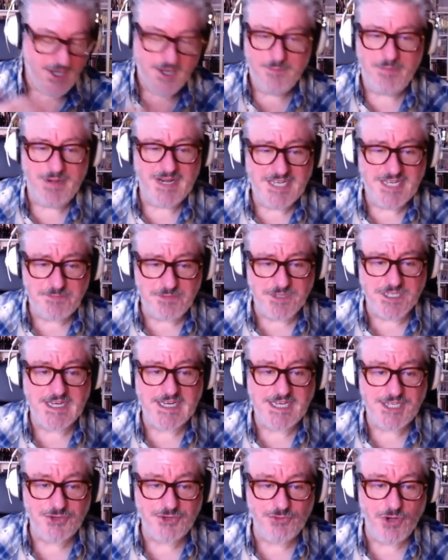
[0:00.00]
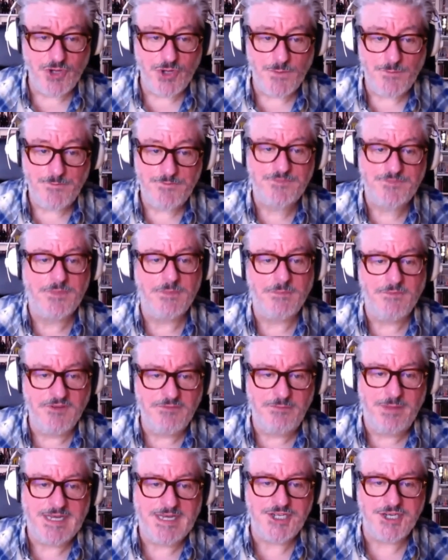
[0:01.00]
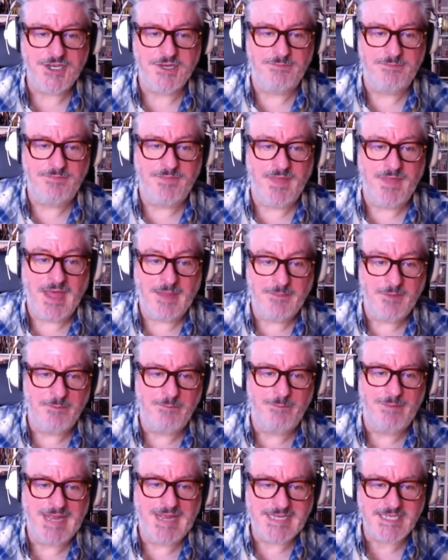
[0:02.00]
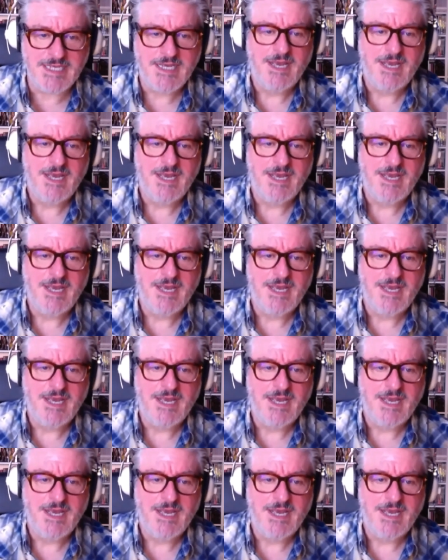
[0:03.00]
Police procedural, we've mentioned them a bit.